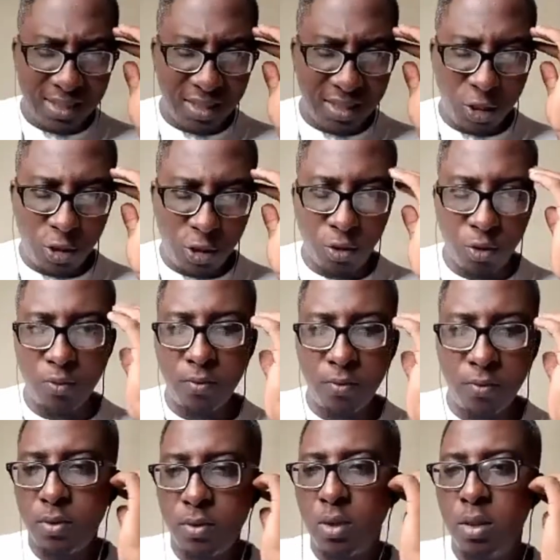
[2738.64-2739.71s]
issue,
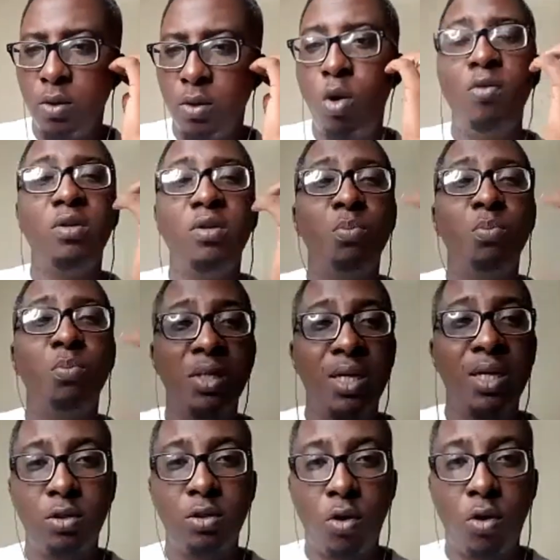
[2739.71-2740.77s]
one of the
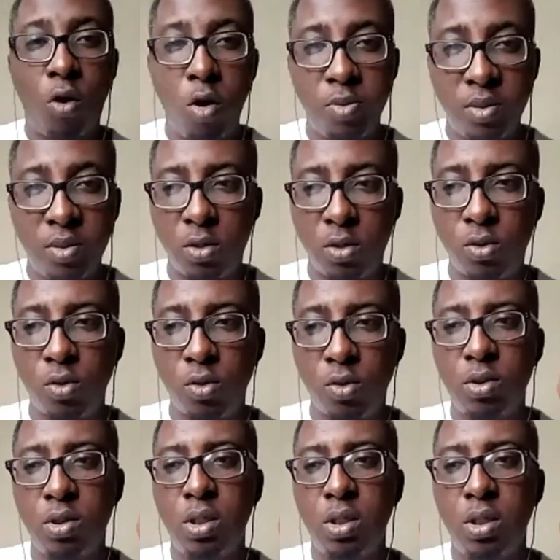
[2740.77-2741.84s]
biggest obstacles
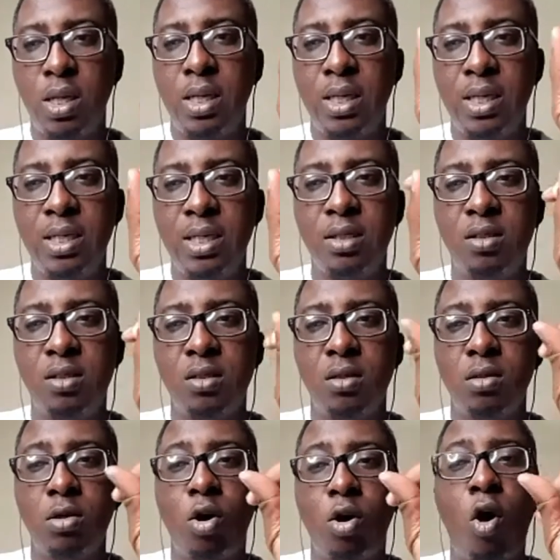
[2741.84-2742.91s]
is
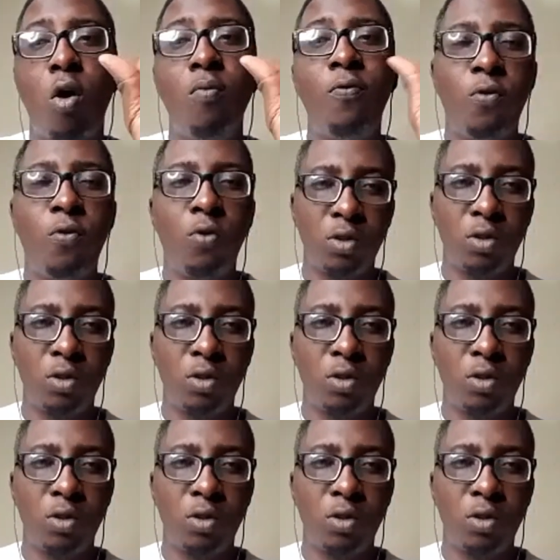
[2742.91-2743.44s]
comfort.